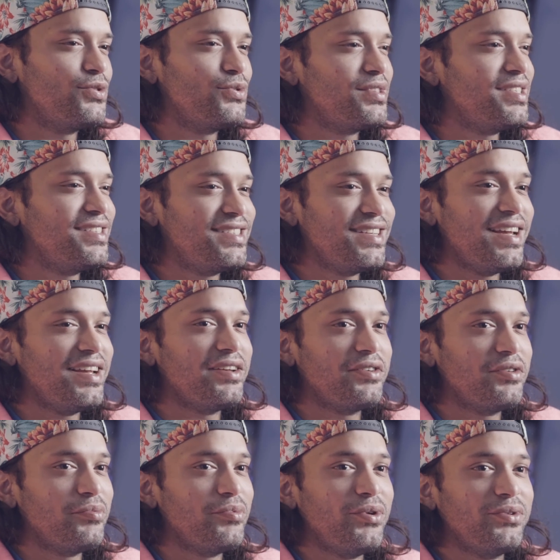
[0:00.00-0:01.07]
Juicy J,
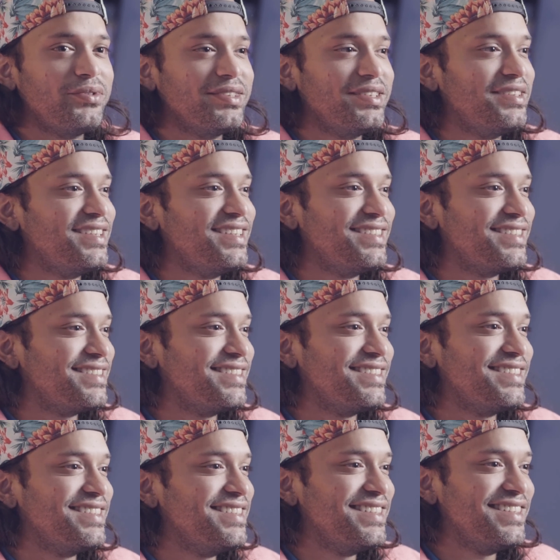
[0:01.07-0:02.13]
come on.
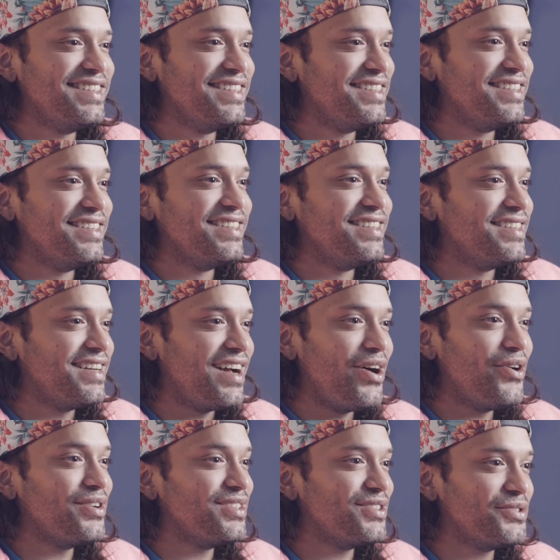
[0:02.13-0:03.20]

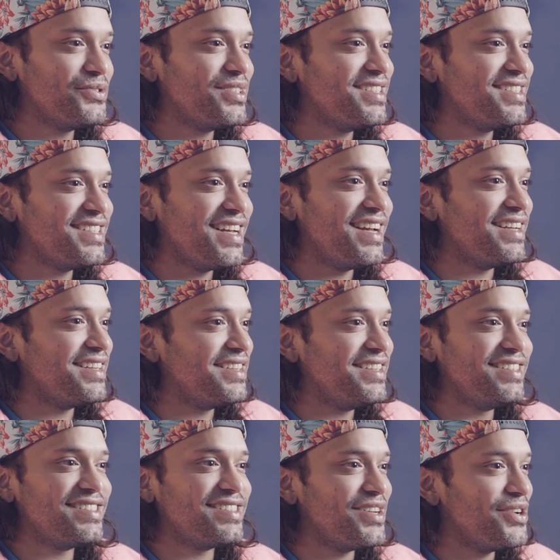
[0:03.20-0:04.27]
How old is Juicy J? And
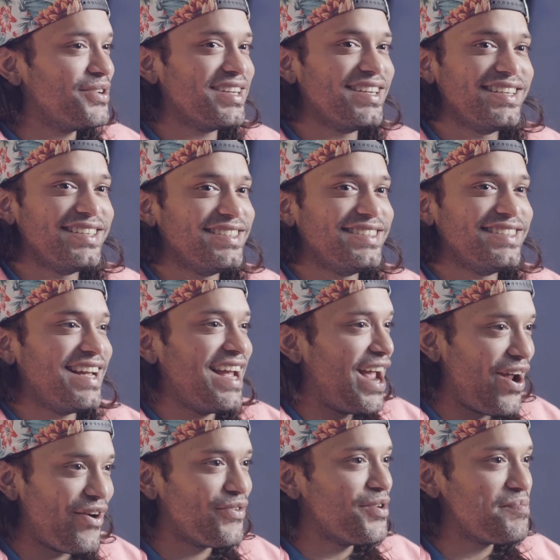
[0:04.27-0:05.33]
he still get
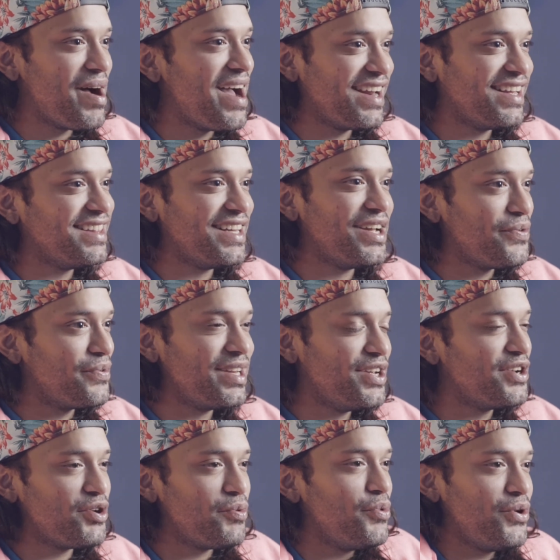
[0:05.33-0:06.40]
everybody lit when he
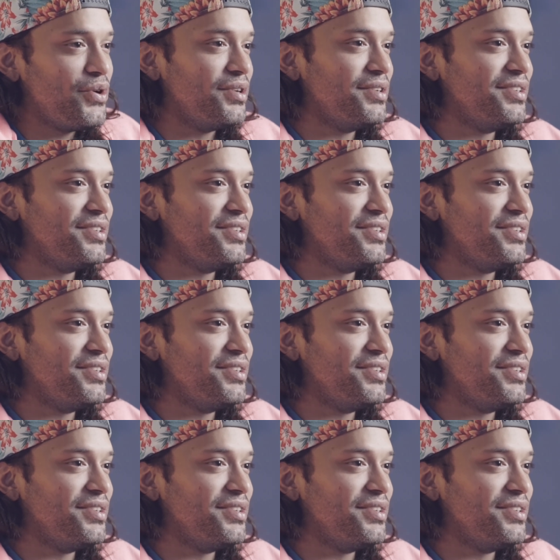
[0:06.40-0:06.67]
come on.